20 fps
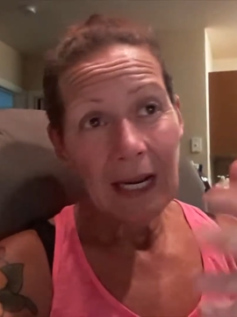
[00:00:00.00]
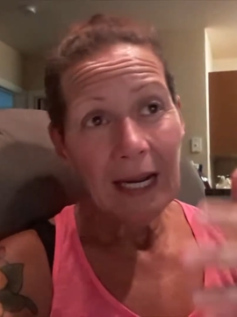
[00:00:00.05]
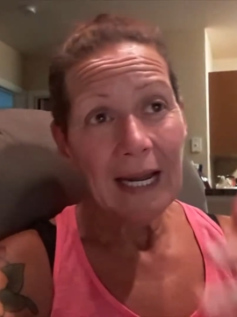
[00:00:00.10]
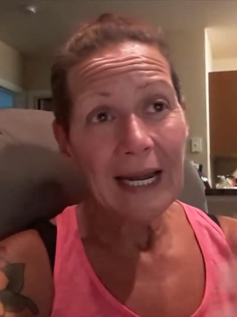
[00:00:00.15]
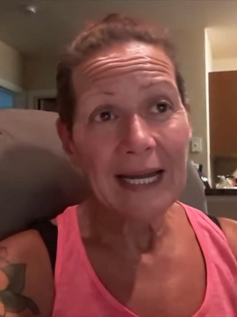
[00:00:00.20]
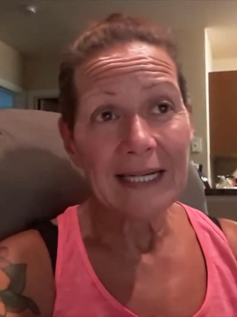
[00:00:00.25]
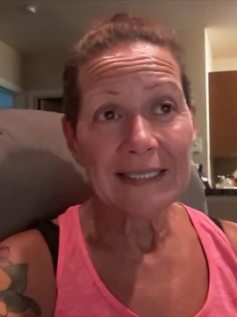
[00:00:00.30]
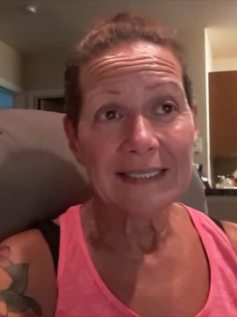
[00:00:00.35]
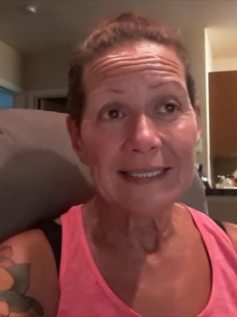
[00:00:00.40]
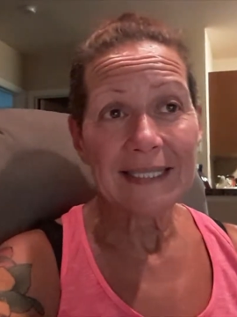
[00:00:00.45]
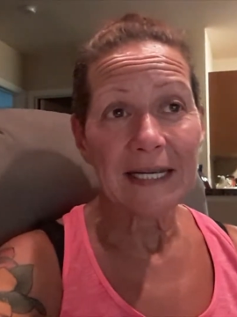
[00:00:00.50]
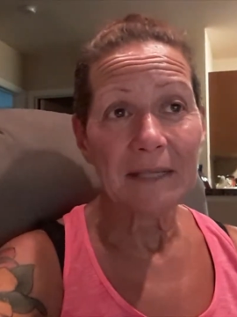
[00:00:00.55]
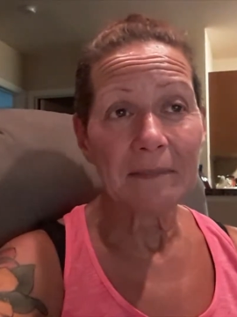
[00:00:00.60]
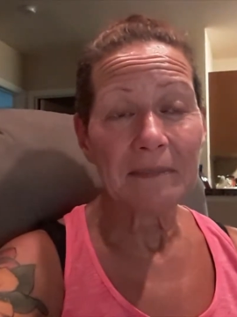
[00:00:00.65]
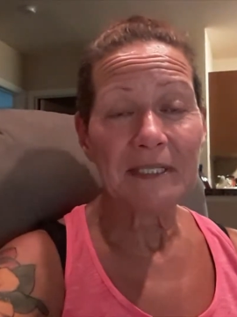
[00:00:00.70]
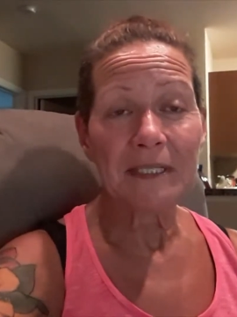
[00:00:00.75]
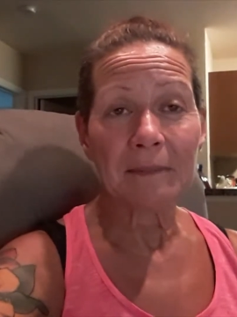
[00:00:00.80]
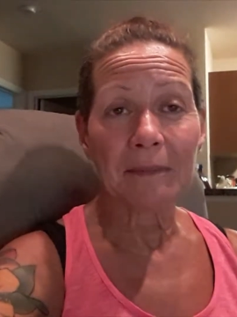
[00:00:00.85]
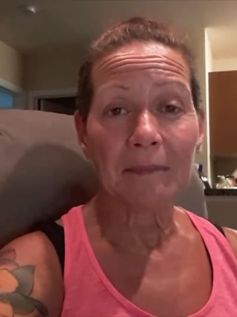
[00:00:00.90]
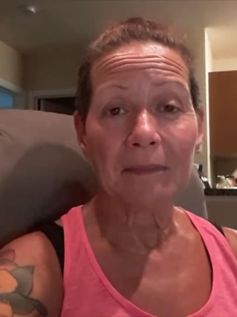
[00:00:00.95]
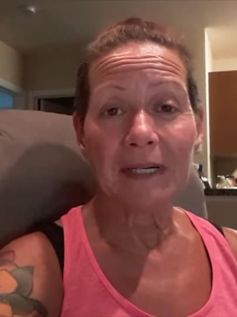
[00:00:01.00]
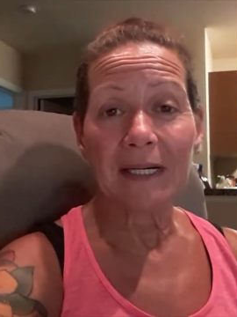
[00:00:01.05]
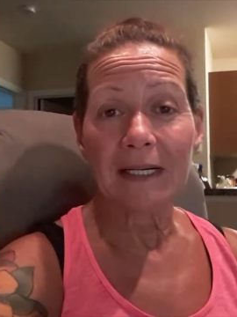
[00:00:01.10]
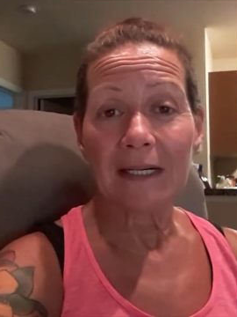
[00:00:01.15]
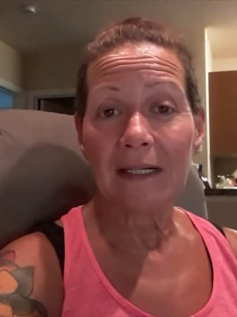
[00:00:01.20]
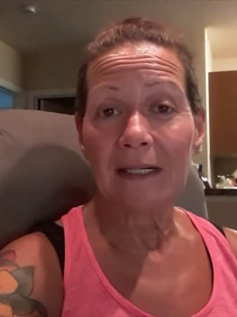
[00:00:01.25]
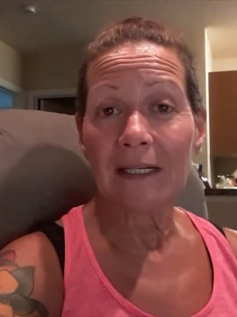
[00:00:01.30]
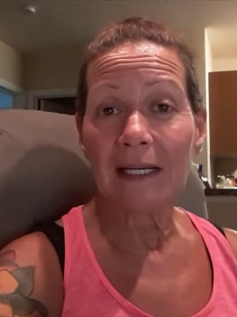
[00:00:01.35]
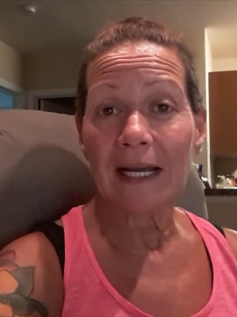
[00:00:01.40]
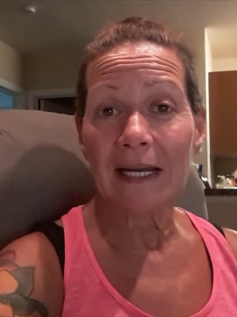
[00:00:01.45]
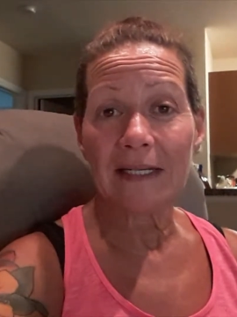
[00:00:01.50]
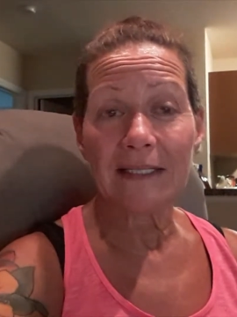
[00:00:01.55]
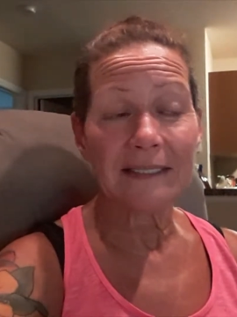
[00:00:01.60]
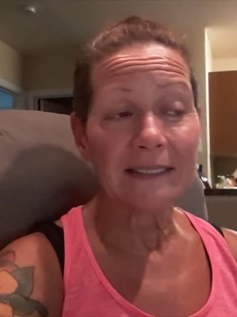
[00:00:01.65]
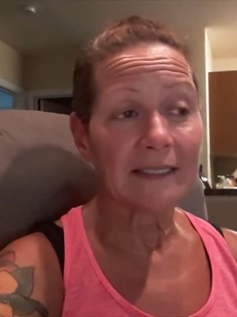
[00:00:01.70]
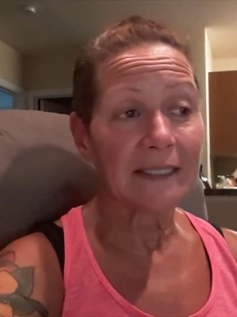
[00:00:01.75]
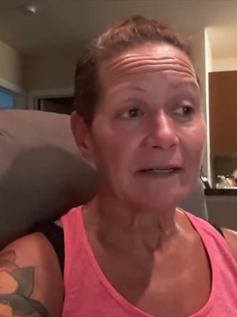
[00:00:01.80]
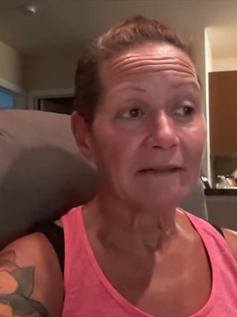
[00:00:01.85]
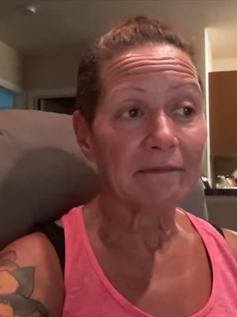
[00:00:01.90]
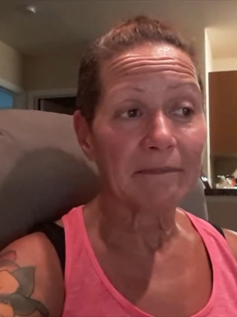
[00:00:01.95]
I had to skip some of my leg
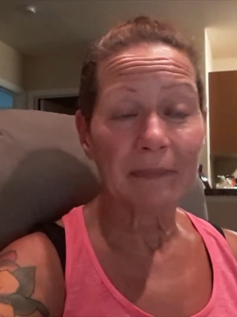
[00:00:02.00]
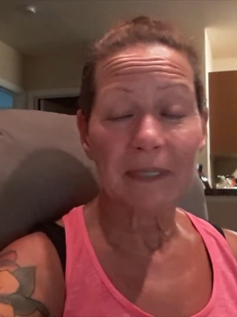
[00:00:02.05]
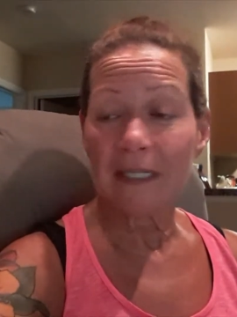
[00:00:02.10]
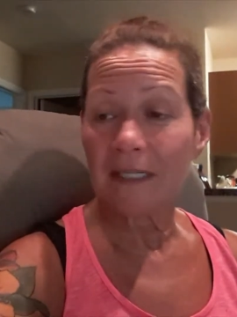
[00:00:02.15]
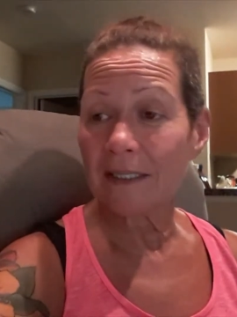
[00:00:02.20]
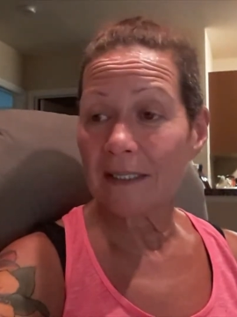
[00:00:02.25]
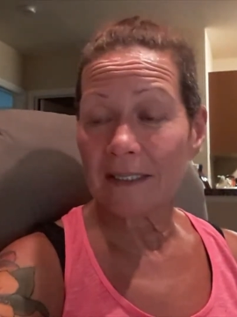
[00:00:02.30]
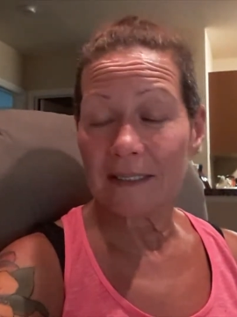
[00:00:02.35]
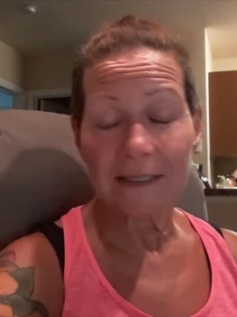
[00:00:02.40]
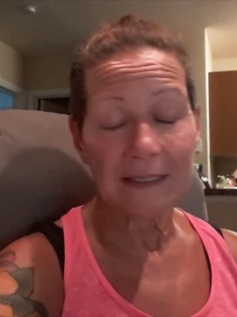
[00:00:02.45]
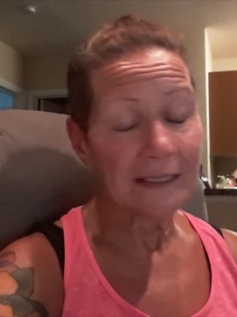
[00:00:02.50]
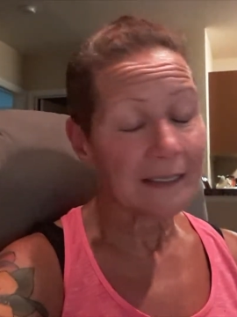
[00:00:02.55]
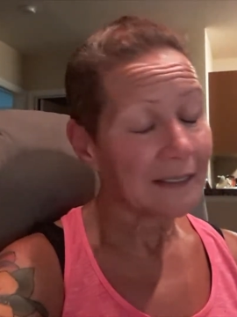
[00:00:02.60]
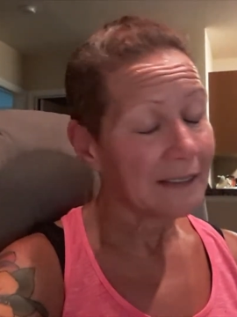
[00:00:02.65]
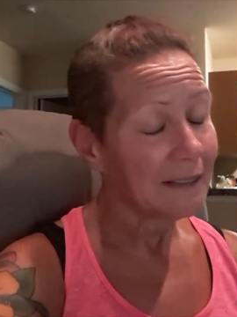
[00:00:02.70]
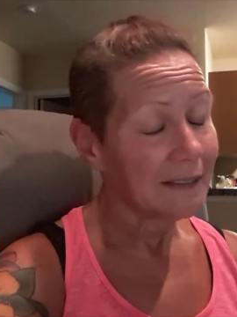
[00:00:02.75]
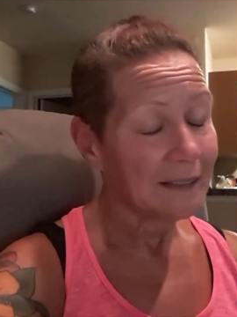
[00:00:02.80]
stuff because